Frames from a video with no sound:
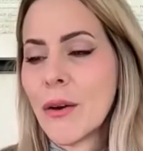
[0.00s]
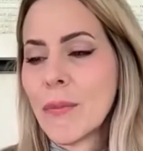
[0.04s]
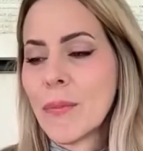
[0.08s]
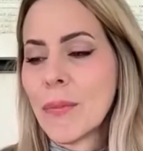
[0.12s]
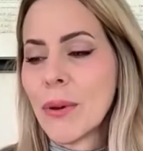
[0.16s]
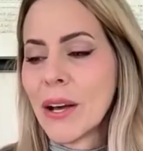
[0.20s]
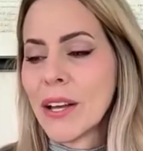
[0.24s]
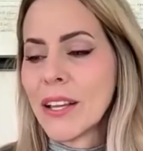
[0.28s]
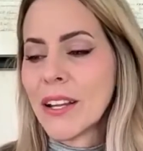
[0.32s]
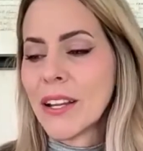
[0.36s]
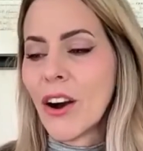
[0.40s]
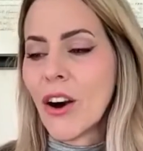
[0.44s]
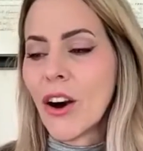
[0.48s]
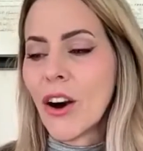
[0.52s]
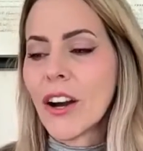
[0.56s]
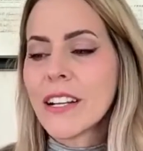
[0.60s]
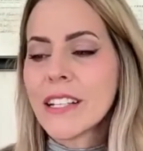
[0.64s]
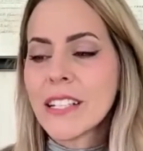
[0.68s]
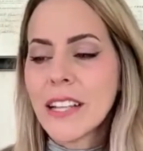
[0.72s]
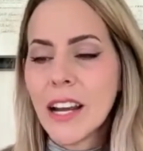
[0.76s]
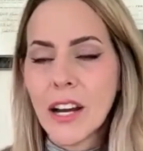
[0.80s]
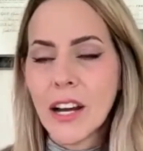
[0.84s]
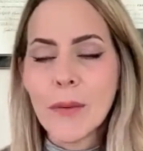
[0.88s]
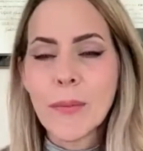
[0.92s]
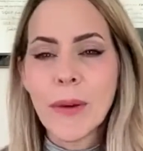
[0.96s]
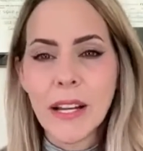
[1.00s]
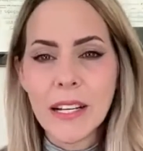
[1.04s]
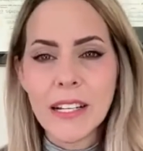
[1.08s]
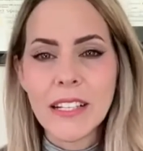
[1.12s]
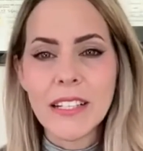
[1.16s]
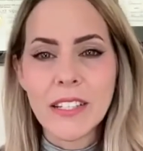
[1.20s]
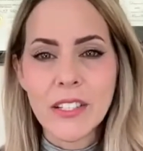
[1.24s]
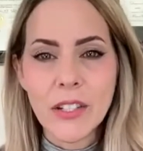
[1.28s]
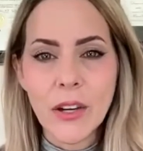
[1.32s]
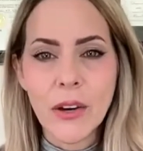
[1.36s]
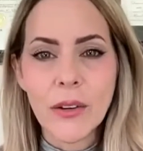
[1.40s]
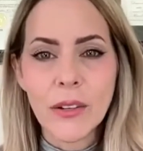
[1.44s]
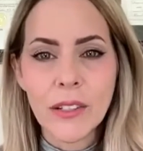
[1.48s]
But our entire body
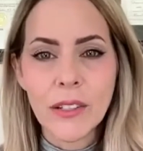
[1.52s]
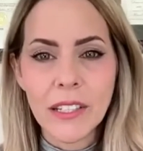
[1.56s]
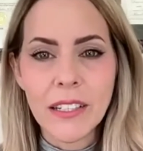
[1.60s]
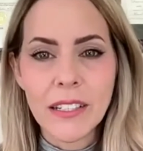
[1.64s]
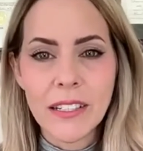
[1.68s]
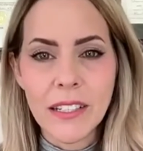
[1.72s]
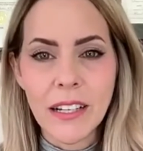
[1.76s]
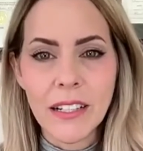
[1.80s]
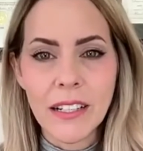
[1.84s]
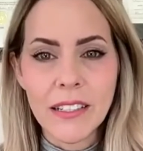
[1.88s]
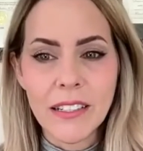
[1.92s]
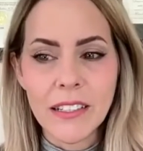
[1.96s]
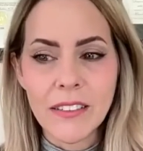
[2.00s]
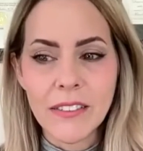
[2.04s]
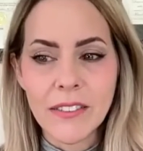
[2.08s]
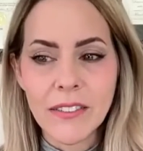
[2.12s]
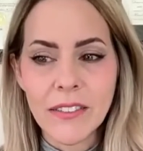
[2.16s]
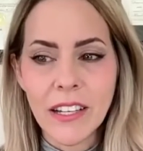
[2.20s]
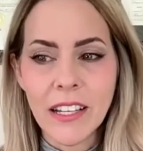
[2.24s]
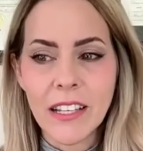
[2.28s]
is totally conductive.